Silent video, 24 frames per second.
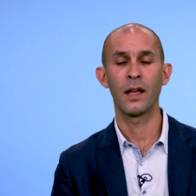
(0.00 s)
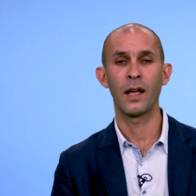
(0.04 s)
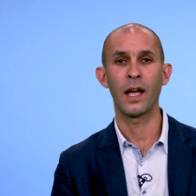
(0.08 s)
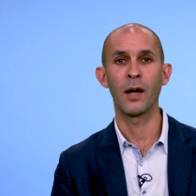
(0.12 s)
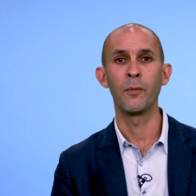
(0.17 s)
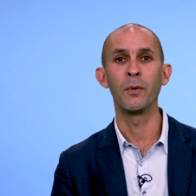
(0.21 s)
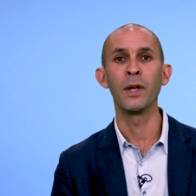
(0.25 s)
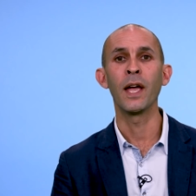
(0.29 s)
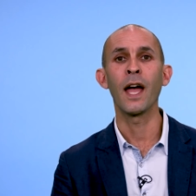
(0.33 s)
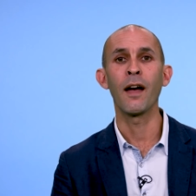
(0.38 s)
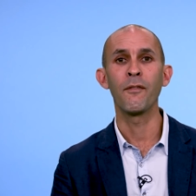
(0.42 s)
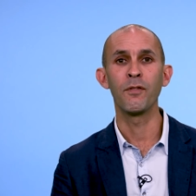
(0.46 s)

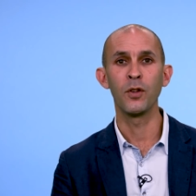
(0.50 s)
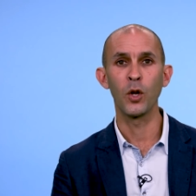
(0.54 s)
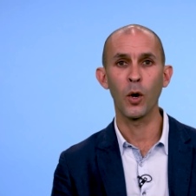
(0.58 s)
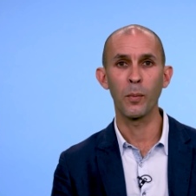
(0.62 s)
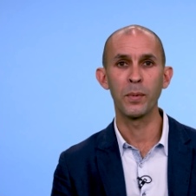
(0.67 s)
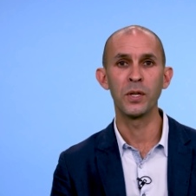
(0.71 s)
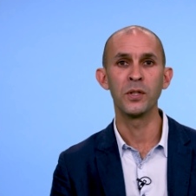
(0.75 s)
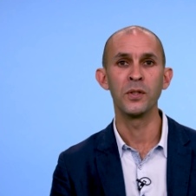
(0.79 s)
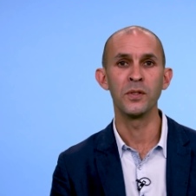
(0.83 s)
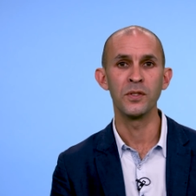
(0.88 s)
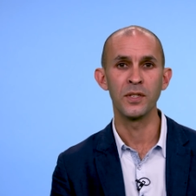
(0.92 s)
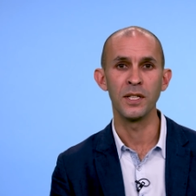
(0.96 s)
And we have the
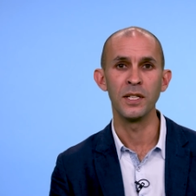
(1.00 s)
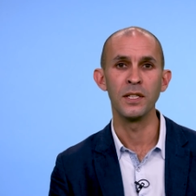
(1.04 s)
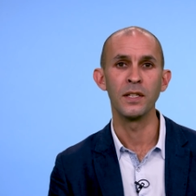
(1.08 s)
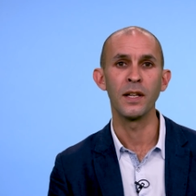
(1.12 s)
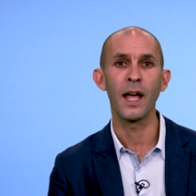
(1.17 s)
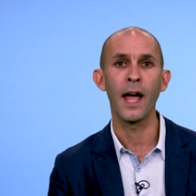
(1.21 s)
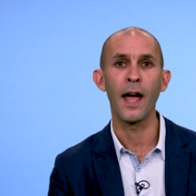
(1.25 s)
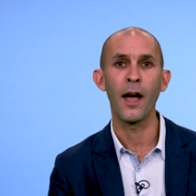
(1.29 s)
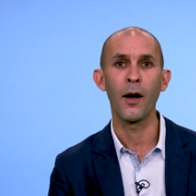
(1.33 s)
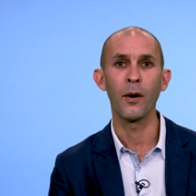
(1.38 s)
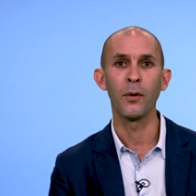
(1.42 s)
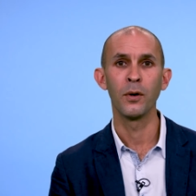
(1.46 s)
opportunity
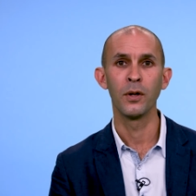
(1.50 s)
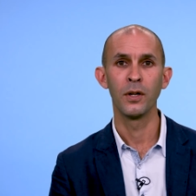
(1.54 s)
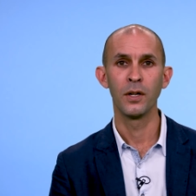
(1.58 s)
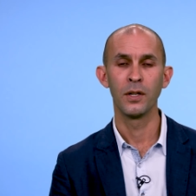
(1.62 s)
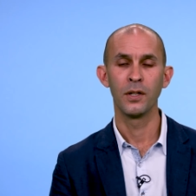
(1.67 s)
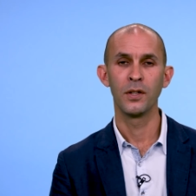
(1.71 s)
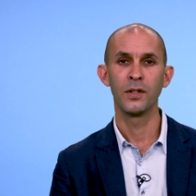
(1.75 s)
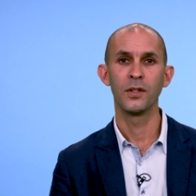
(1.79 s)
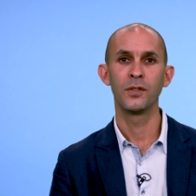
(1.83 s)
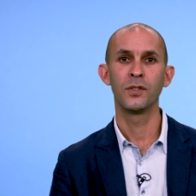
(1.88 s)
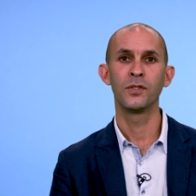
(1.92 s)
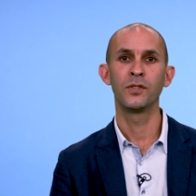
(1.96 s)
now
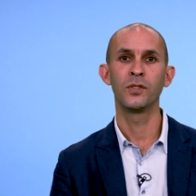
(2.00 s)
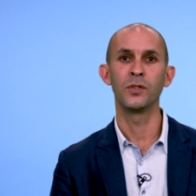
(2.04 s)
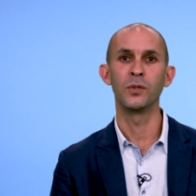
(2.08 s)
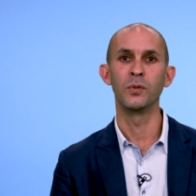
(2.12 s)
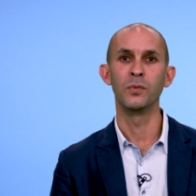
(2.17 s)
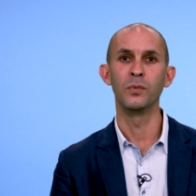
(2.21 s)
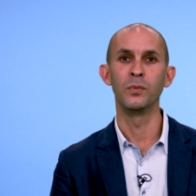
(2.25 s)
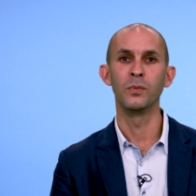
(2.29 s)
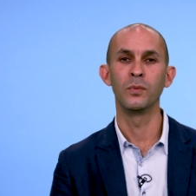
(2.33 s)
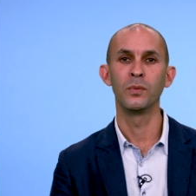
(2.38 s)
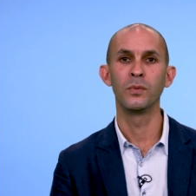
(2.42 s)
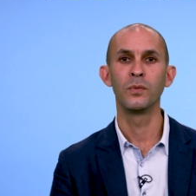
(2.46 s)

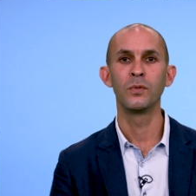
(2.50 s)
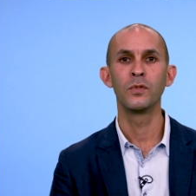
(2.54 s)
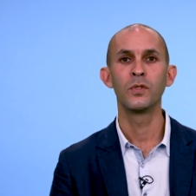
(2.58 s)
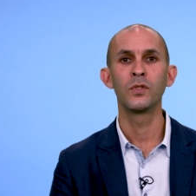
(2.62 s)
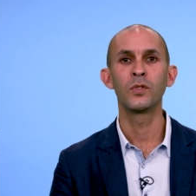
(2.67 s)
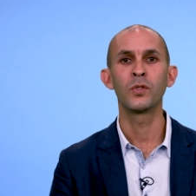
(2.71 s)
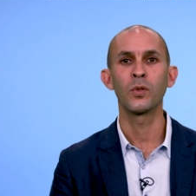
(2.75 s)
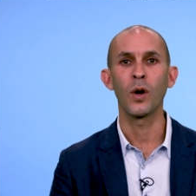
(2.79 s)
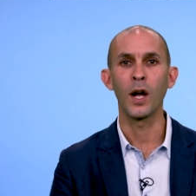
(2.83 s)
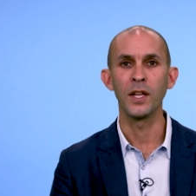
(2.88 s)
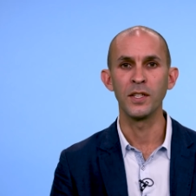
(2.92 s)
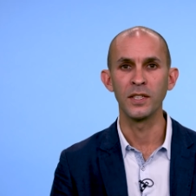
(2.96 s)
to
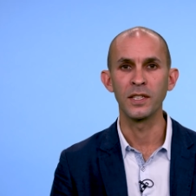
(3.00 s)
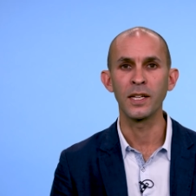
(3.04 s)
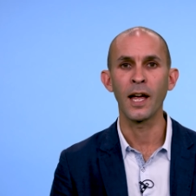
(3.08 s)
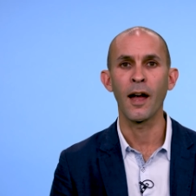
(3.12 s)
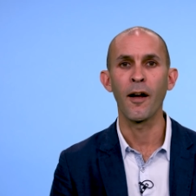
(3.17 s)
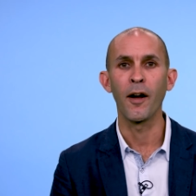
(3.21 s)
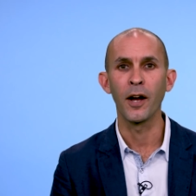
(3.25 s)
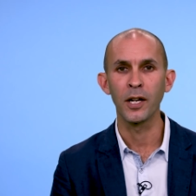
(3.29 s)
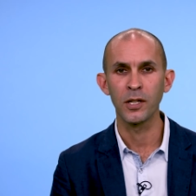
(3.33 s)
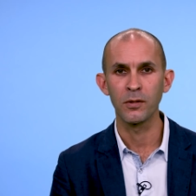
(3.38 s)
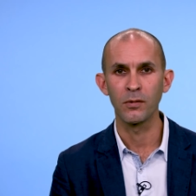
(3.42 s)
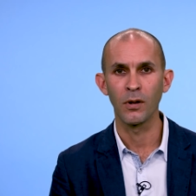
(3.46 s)
try to
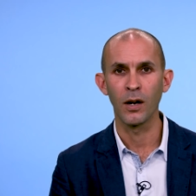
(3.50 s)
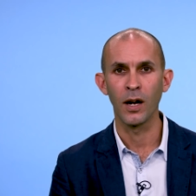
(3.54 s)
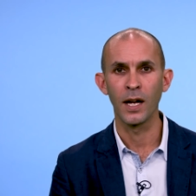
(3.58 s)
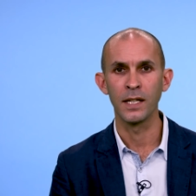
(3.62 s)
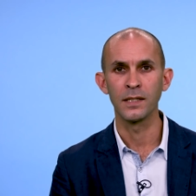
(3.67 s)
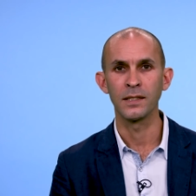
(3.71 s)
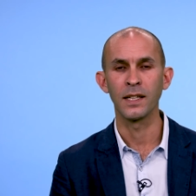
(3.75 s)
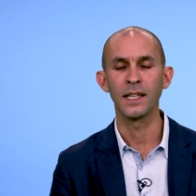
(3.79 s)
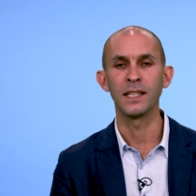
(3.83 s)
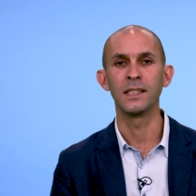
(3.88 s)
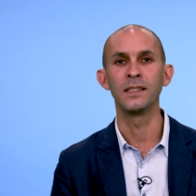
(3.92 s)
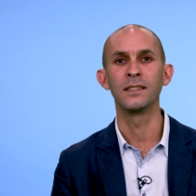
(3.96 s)

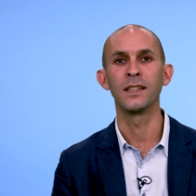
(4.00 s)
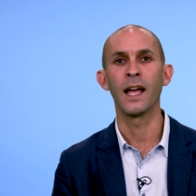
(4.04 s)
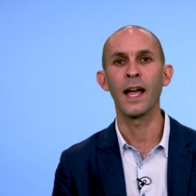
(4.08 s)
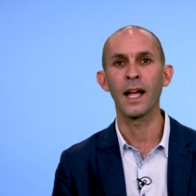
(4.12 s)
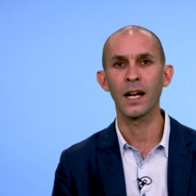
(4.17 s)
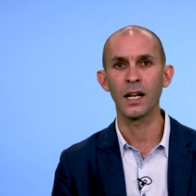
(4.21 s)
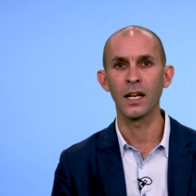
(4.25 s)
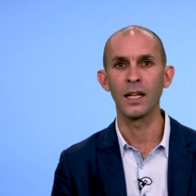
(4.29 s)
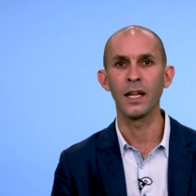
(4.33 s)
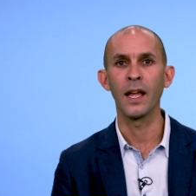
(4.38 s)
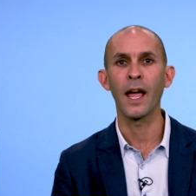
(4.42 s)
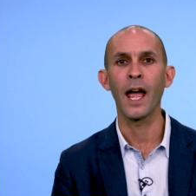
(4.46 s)
characterize
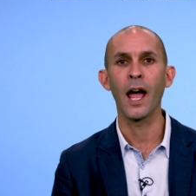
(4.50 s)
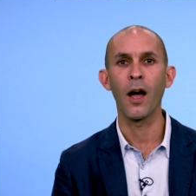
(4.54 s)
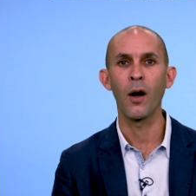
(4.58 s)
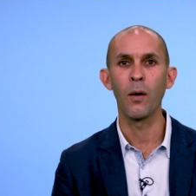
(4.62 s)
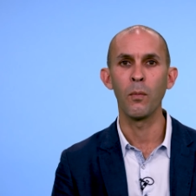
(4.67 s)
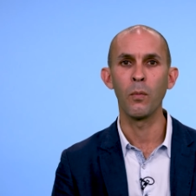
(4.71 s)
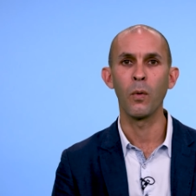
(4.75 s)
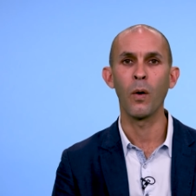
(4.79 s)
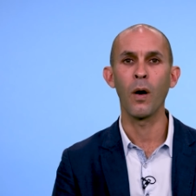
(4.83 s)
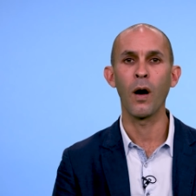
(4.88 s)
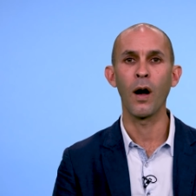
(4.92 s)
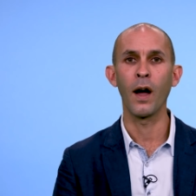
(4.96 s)
exactly how
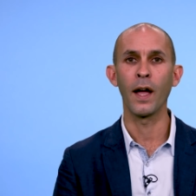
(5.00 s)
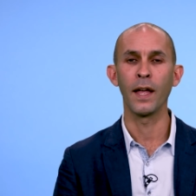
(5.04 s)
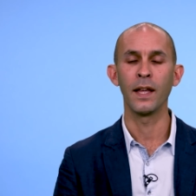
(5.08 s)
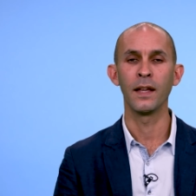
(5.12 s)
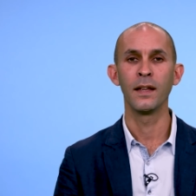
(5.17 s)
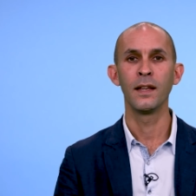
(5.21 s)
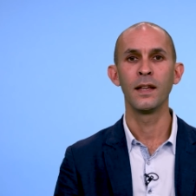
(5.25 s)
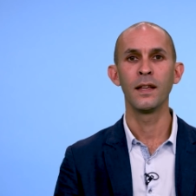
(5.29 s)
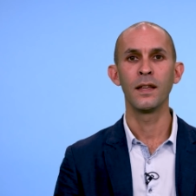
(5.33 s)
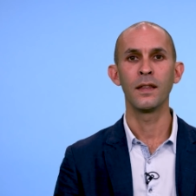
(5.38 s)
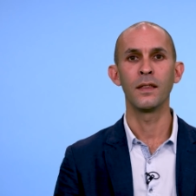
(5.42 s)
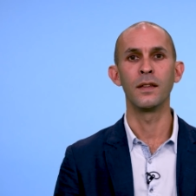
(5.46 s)
and why
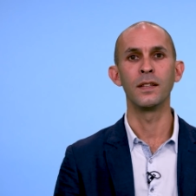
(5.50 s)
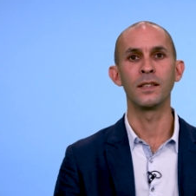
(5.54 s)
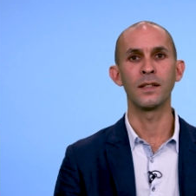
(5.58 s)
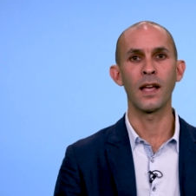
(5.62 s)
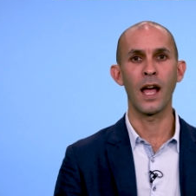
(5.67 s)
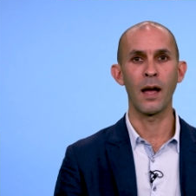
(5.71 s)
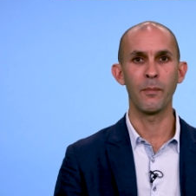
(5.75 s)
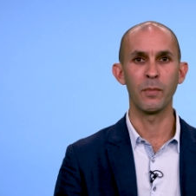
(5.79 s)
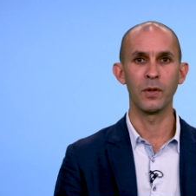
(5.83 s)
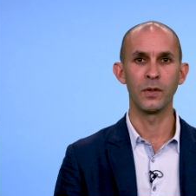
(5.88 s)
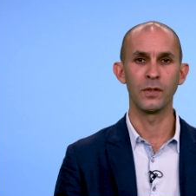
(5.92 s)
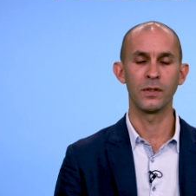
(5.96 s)
this
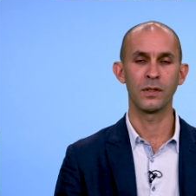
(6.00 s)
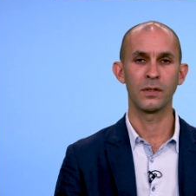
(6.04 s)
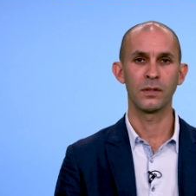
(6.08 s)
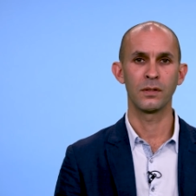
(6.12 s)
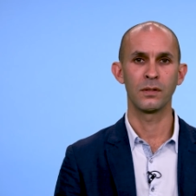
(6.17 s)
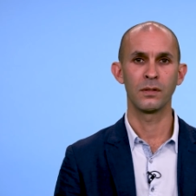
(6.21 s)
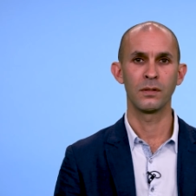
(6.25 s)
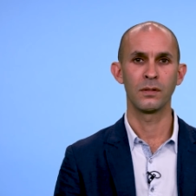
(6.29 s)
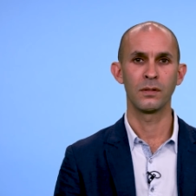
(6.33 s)
happens.